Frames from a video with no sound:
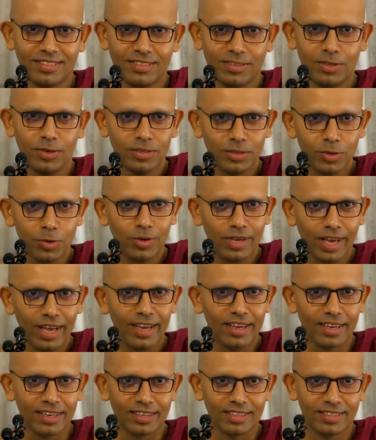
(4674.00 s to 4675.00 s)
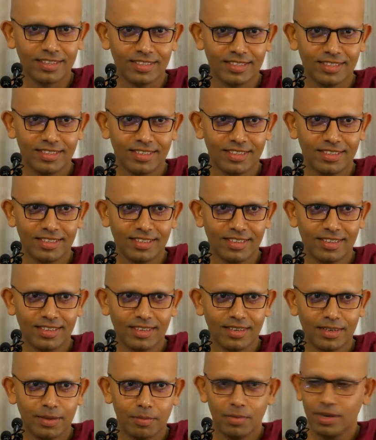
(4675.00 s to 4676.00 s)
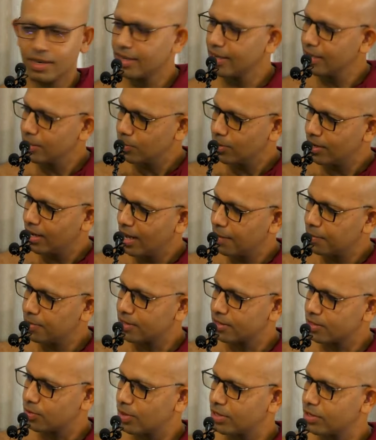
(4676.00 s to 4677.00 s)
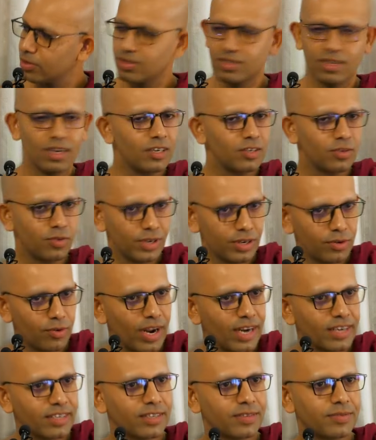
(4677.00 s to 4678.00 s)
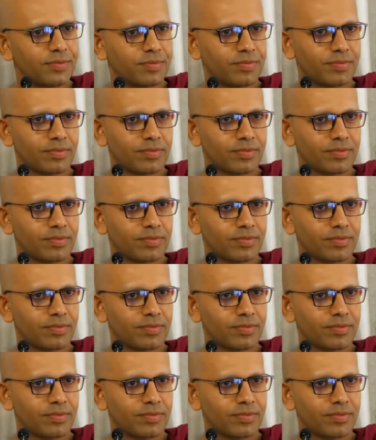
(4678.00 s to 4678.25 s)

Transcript: So it's okay. But here's what happens when you start to regret.